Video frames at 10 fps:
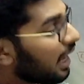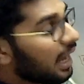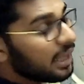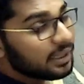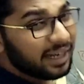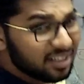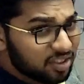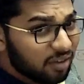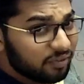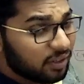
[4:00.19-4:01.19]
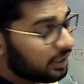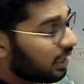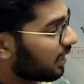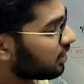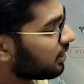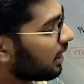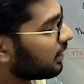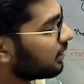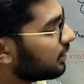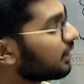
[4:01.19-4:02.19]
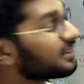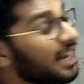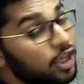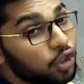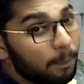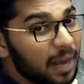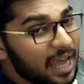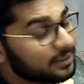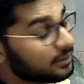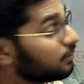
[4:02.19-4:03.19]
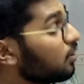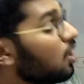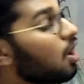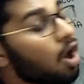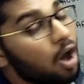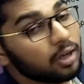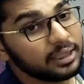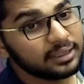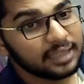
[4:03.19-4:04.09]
and the rest of the reaction occurs in the cytoplasm or the